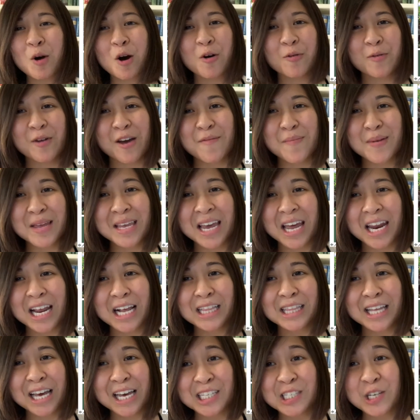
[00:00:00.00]
won't. I've been getting
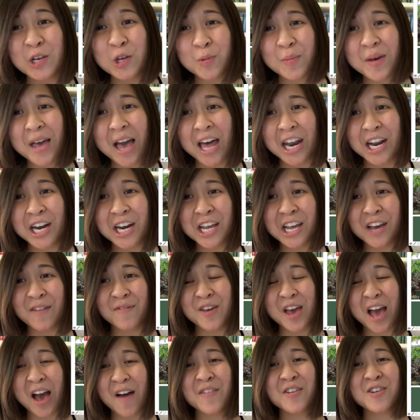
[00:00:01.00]
lazy with my editing, if
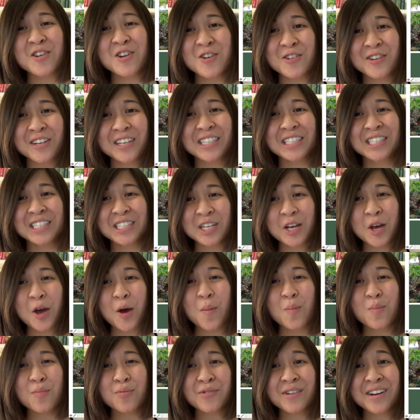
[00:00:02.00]
you haven't noticed.
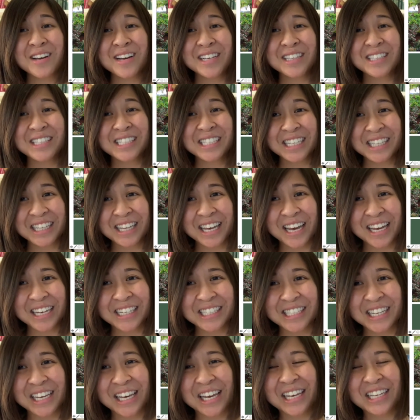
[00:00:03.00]
Pretty
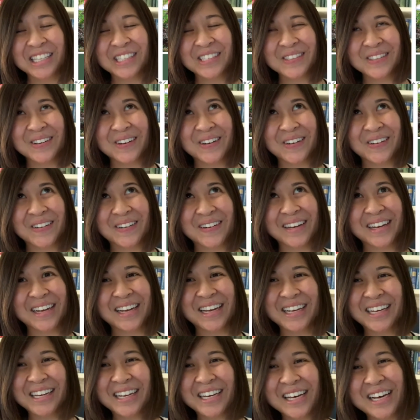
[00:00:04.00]
lazy,
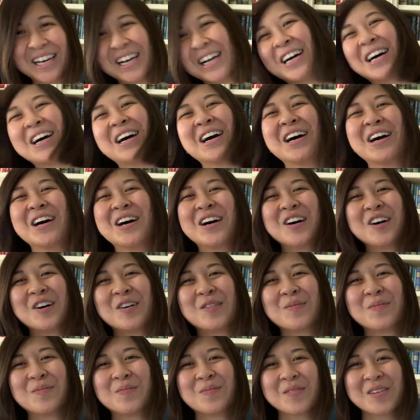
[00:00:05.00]
sorry.
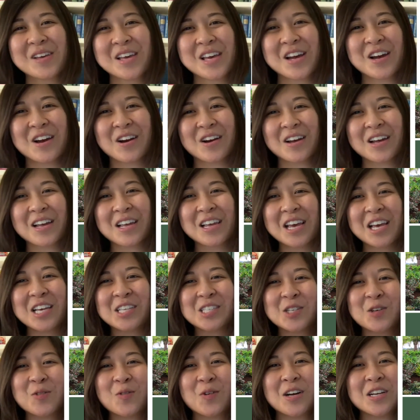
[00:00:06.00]
Here, in
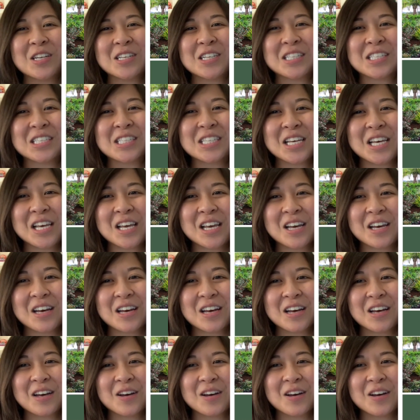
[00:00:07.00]
case you wanted to see